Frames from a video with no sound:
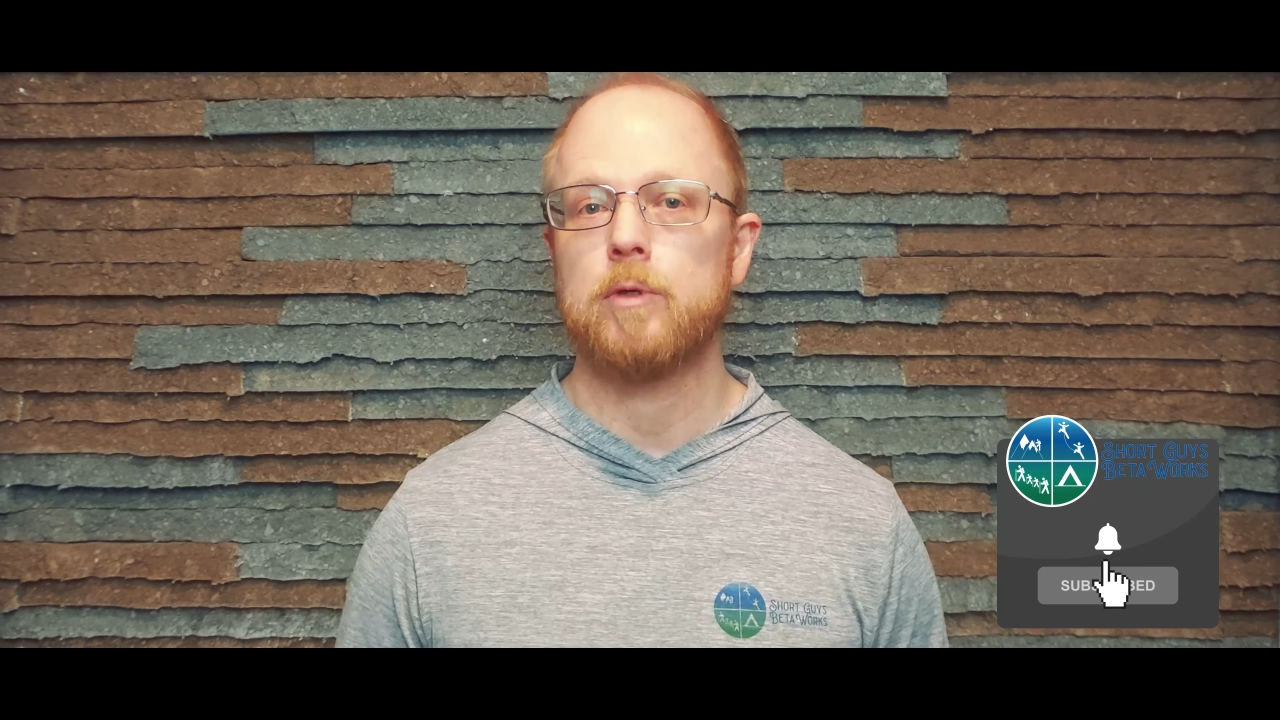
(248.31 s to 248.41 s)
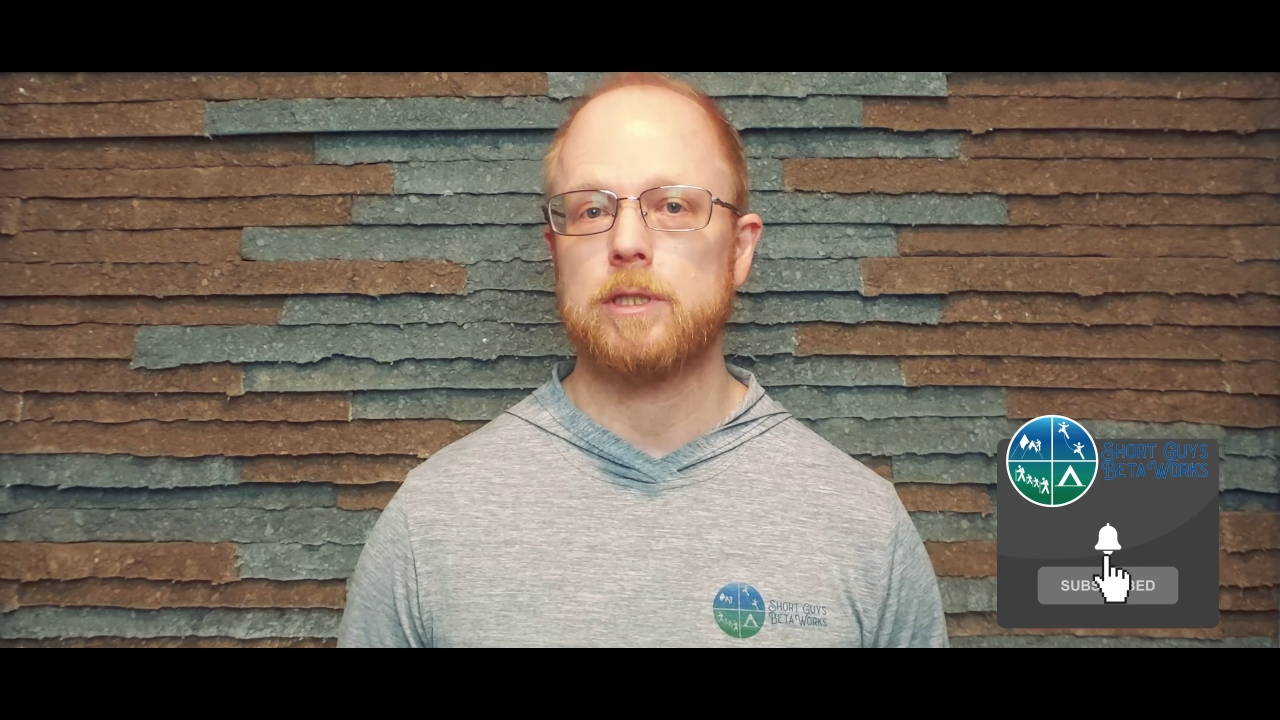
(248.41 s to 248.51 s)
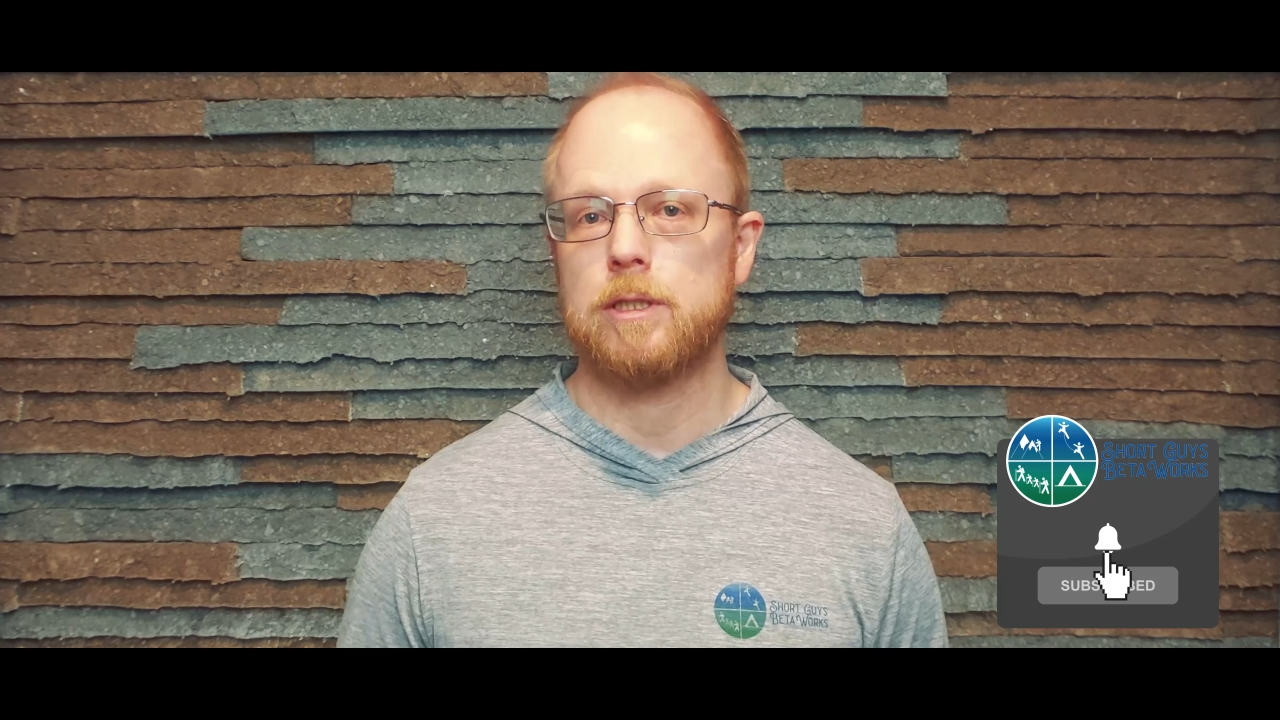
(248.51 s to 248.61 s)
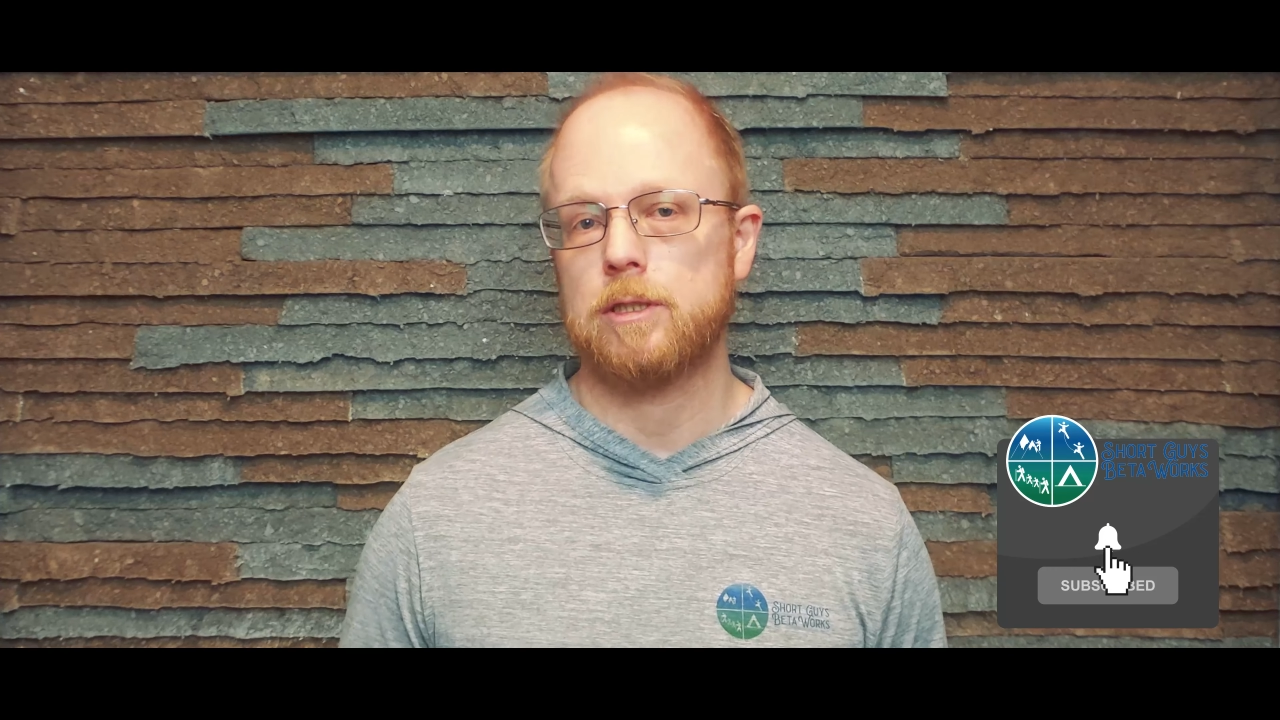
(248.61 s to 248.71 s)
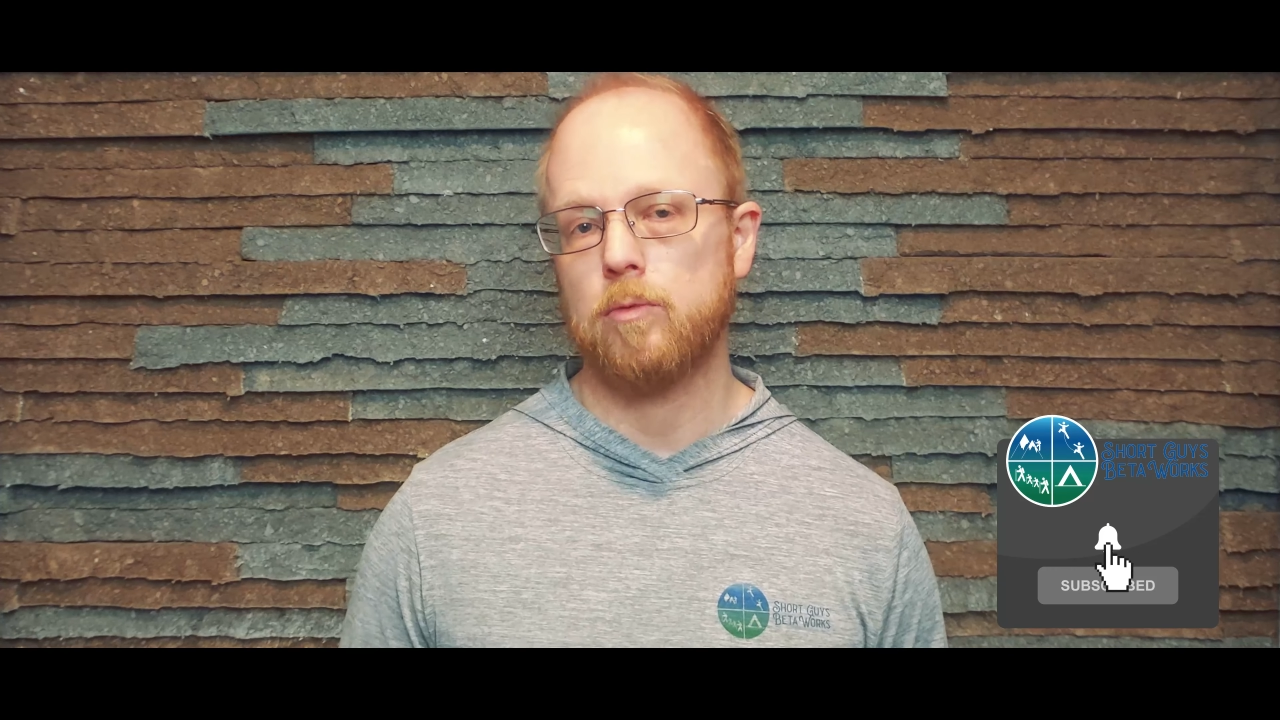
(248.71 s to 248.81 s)

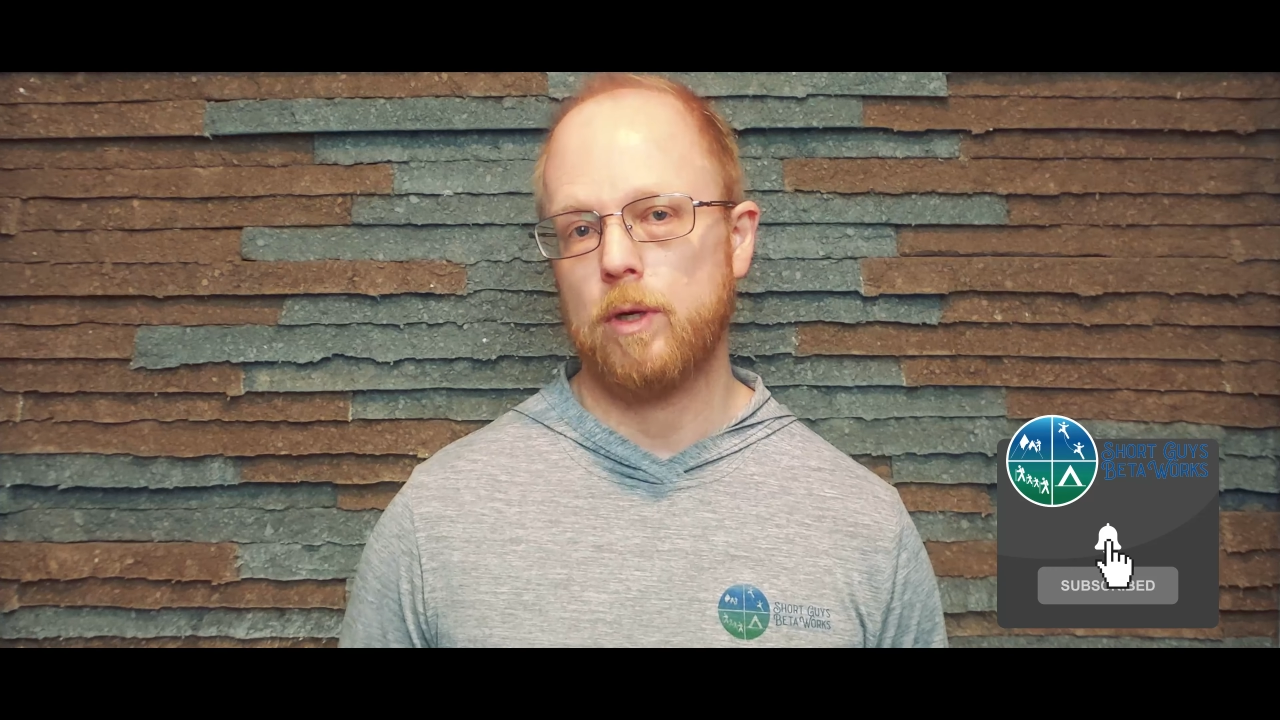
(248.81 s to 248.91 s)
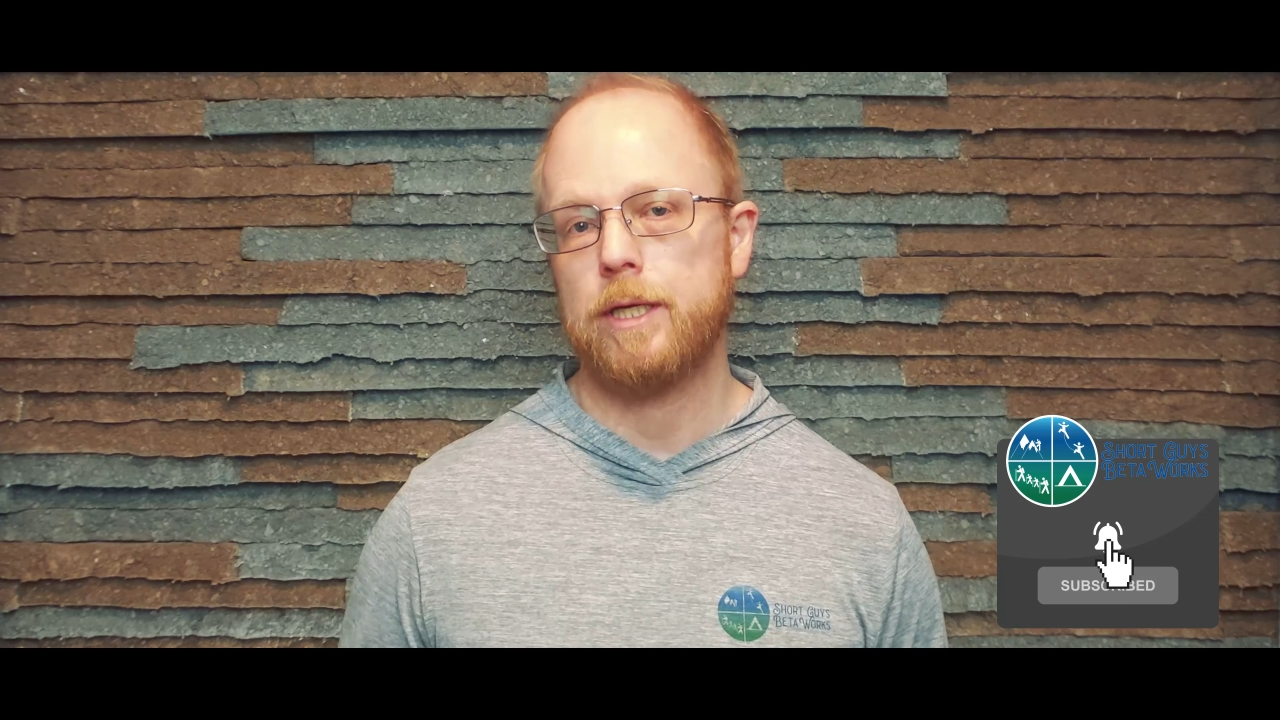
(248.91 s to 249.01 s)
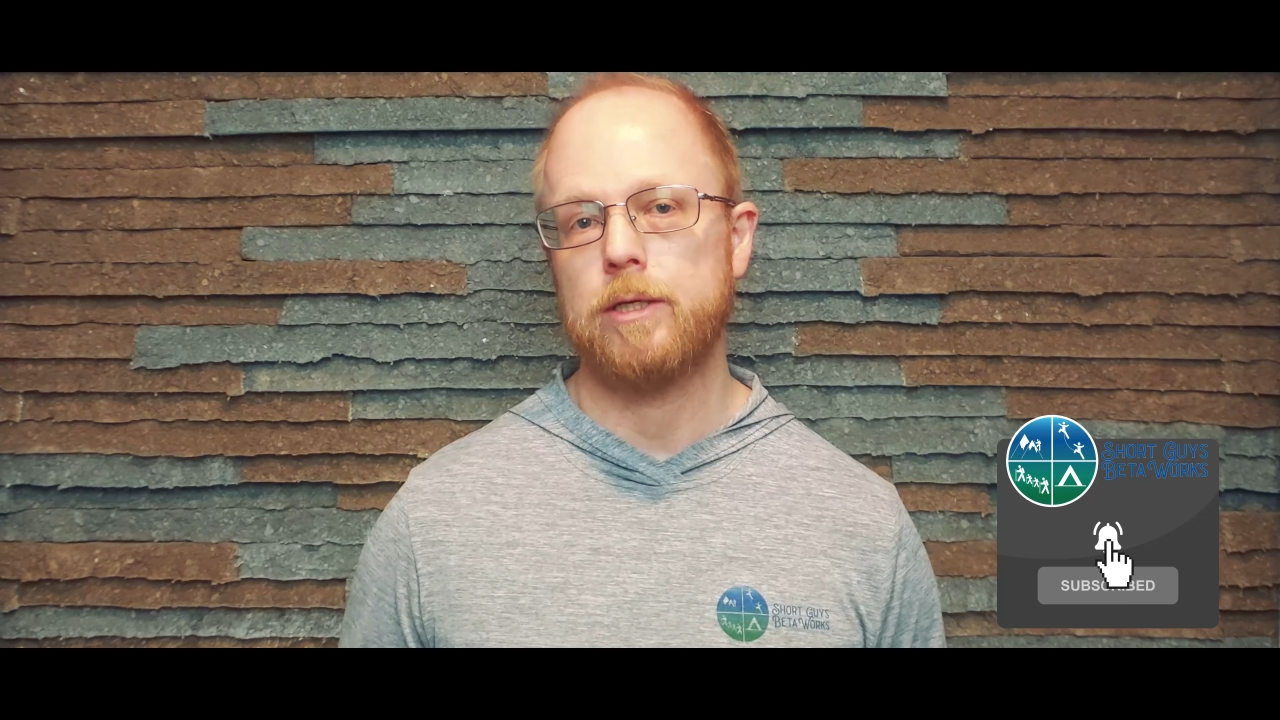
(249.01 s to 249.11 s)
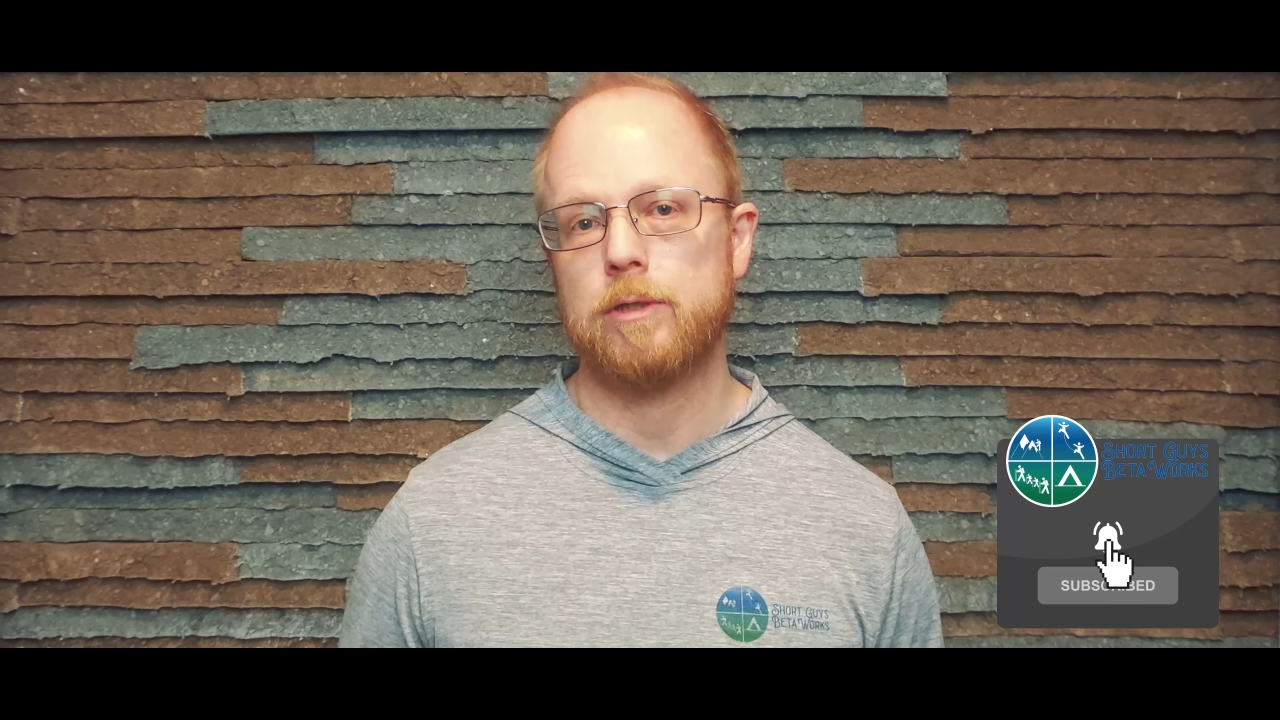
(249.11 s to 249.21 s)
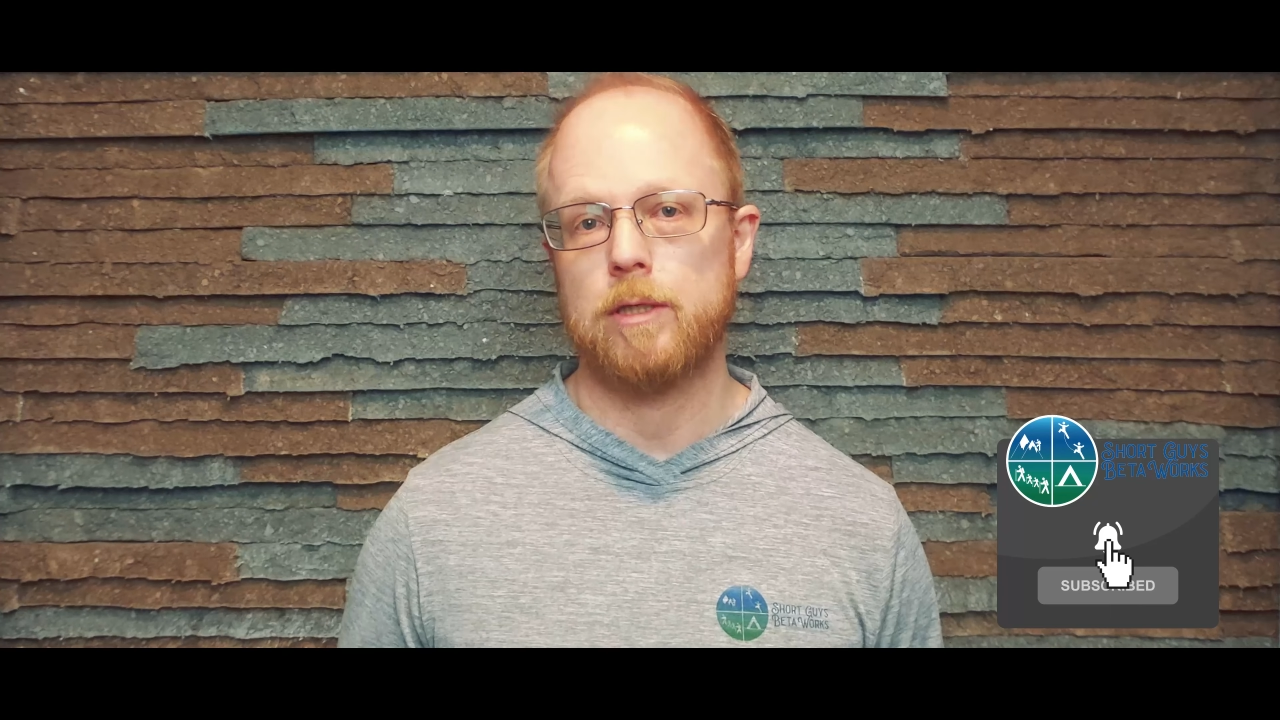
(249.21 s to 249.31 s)
which is the way you